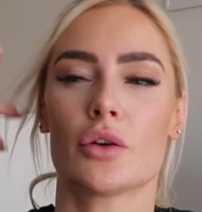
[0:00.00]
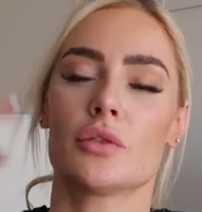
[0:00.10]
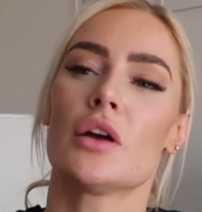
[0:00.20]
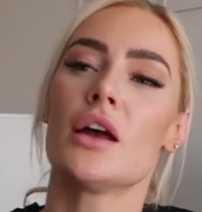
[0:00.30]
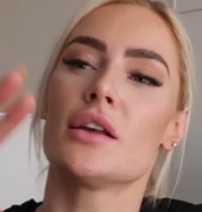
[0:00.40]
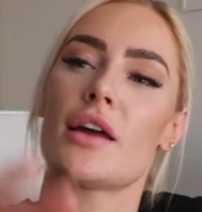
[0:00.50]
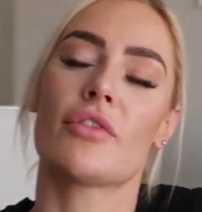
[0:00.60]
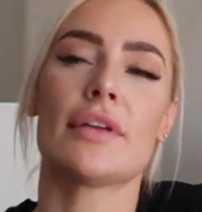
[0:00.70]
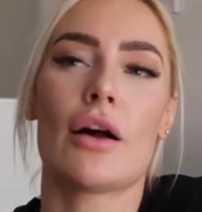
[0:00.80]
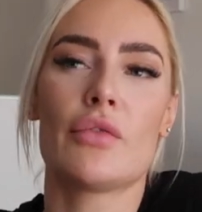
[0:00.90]
They'll
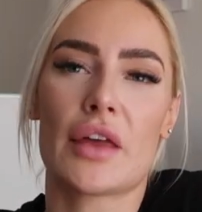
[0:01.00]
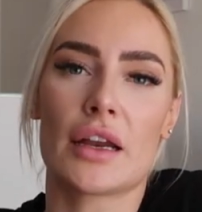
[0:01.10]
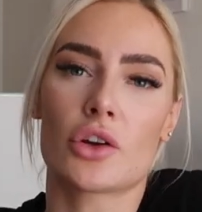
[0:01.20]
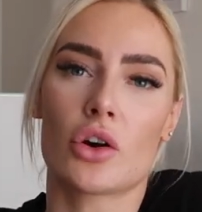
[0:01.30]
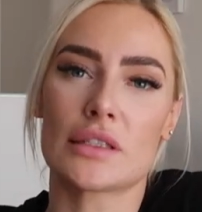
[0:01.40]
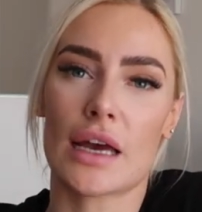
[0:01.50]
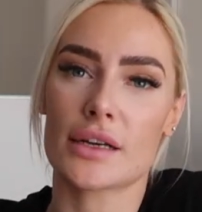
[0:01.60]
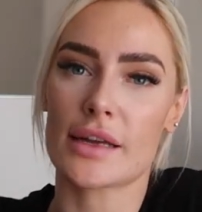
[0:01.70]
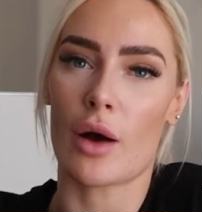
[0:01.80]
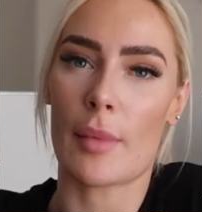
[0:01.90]
every now and then
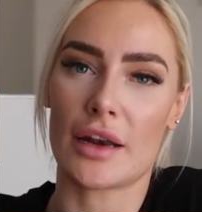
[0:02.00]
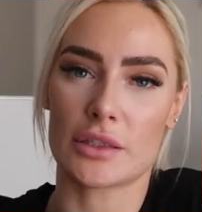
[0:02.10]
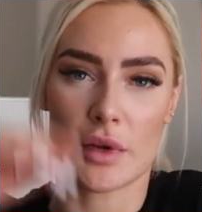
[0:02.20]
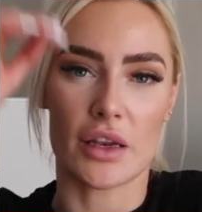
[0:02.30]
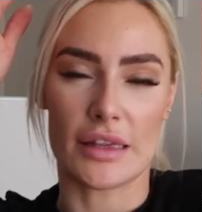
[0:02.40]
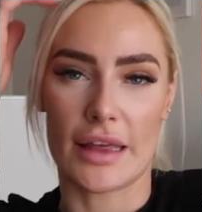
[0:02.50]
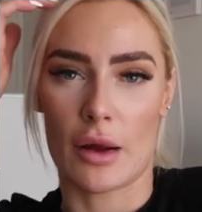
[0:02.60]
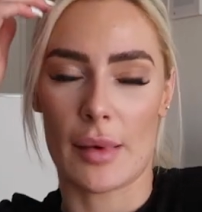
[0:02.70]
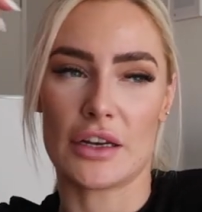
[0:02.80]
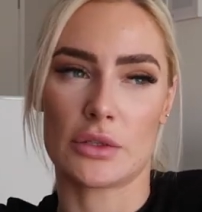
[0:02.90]
contact our management, and then
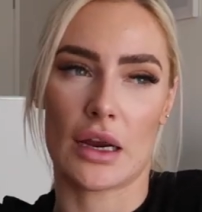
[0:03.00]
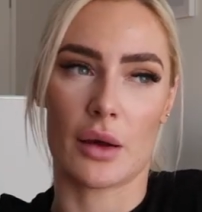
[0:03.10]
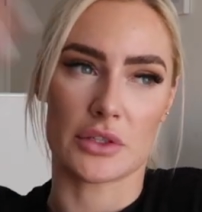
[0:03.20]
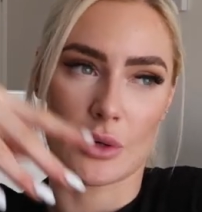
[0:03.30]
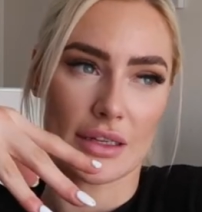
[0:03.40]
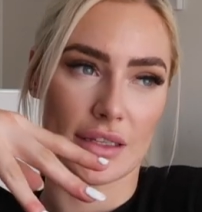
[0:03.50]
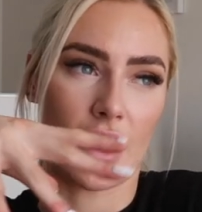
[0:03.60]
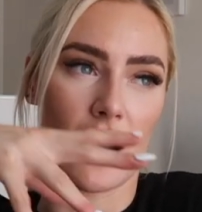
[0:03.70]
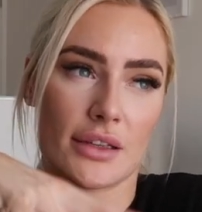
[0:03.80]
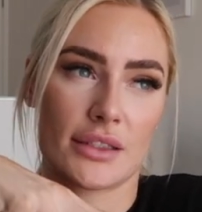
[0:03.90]
our management comes to us and
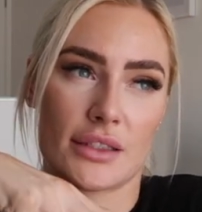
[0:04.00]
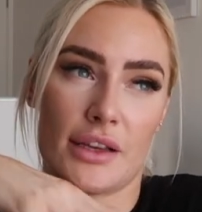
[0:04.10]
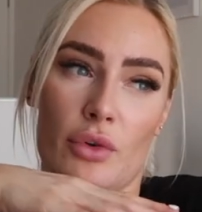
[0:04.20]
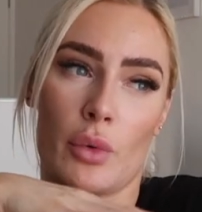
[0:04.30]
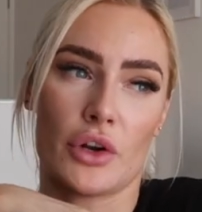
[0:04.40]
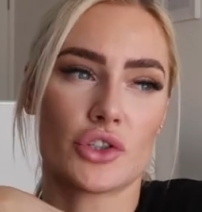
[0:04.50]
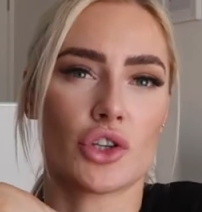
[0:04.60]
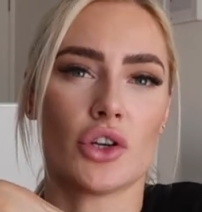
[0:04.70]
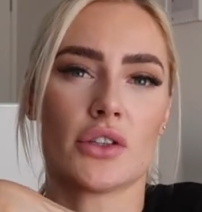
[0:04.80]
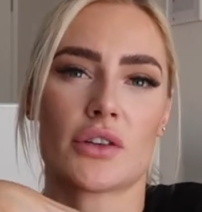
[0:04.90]
asks if we want to
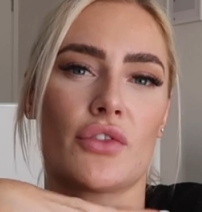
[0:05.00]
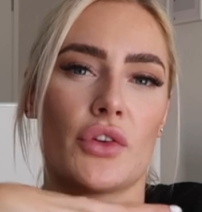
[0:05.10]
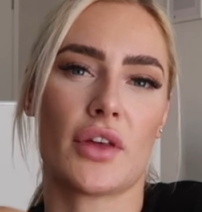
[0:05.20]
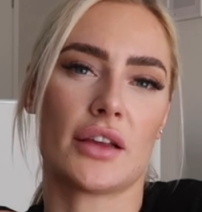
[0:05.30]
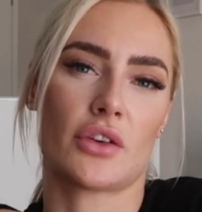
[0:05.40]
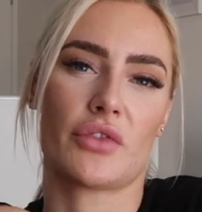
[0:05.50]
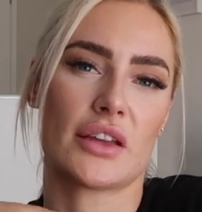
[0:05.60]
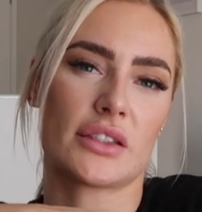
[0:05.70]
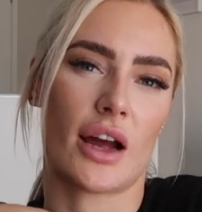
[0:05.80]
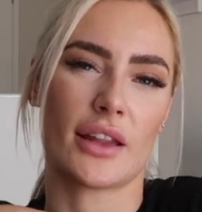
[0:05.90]
choose a few things off
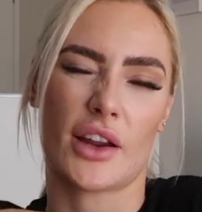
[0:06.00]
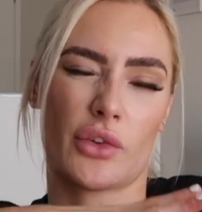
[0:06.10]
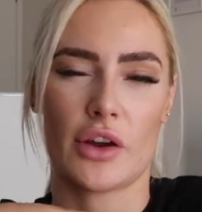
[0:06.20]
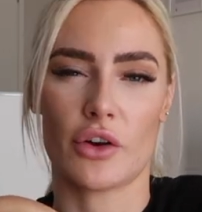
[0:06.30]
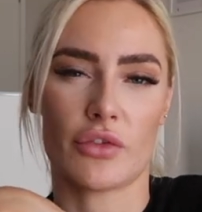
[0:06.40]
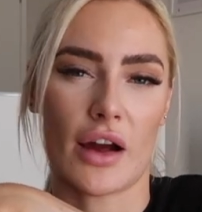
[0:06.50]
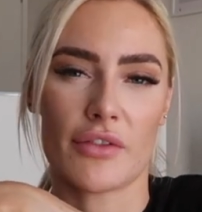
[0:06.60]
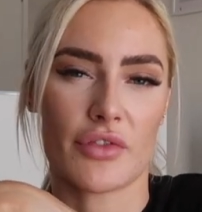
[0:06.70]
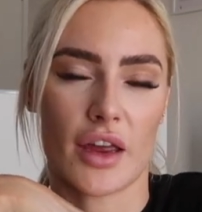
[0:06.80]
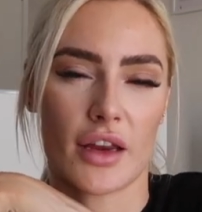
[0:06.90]
their site, like three to
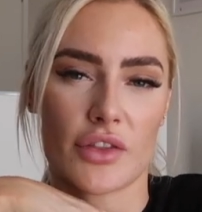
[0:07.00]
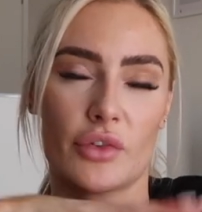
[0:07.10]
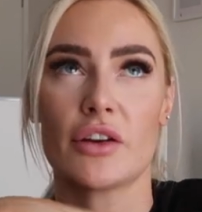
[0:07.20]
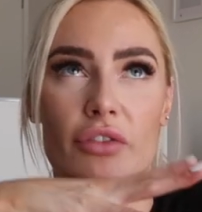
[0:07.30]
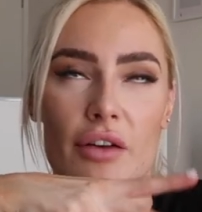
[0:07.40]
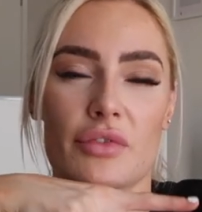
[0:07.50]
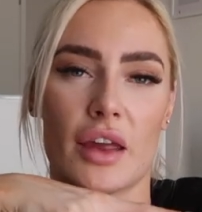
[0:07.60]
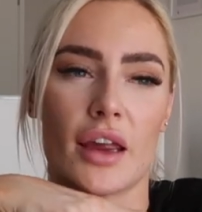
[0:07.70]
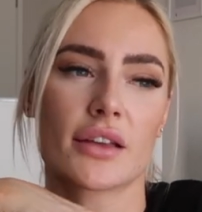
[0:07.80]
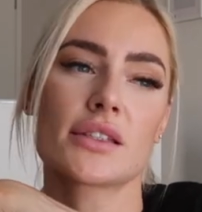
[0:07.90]
five
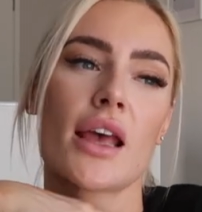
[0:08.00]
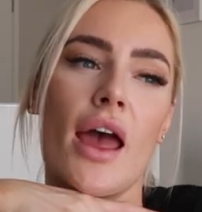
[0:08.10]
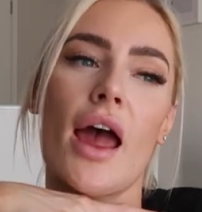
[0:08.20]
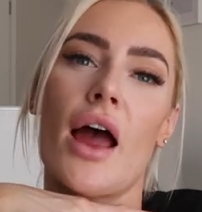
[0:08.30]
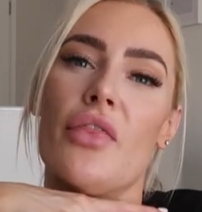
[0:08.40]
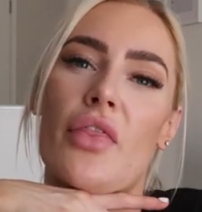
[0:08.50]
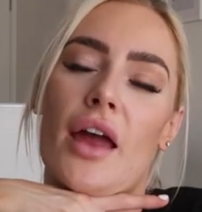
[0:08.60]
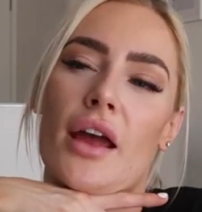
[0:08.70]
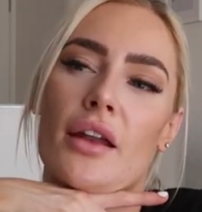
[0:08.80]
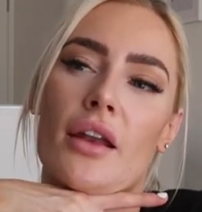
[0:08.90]
things, and
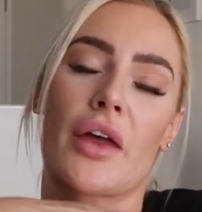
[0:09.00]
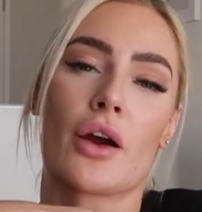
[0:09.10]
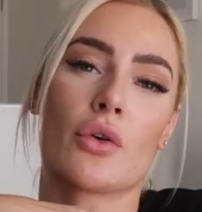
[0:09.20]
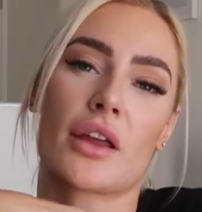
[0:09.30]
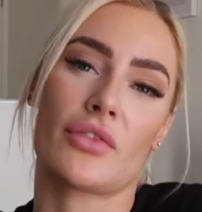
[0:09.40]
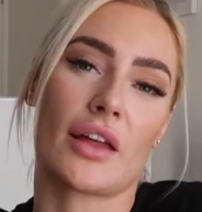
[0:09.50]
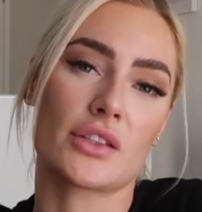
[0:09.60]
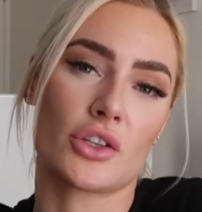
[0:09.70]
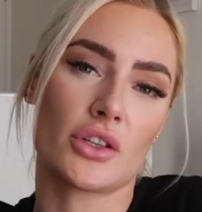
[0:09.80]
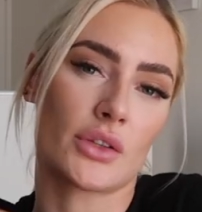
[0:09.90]
then they'll give that to you.